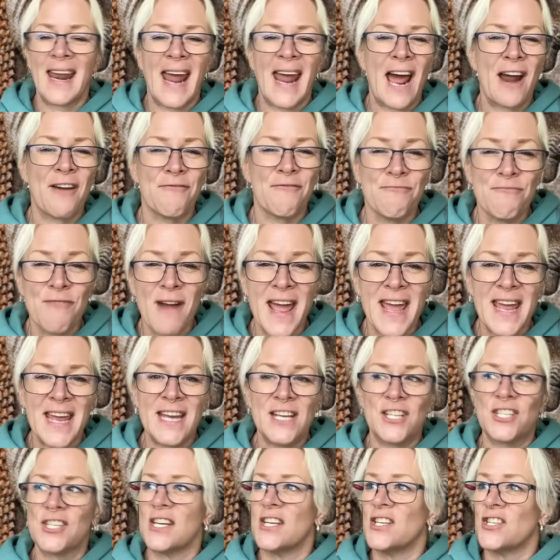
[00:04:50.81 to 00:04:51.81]
and our
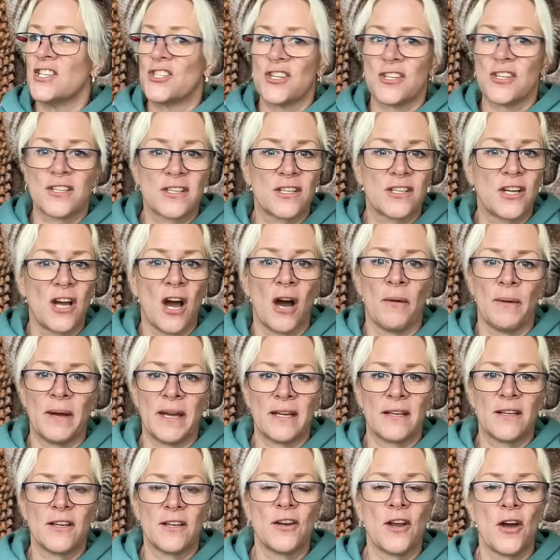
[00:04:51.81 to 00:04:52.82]
rage is just
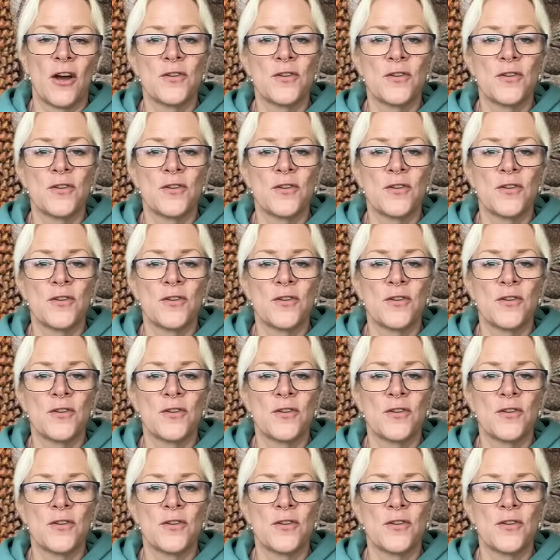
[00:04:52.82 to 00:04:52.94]
going,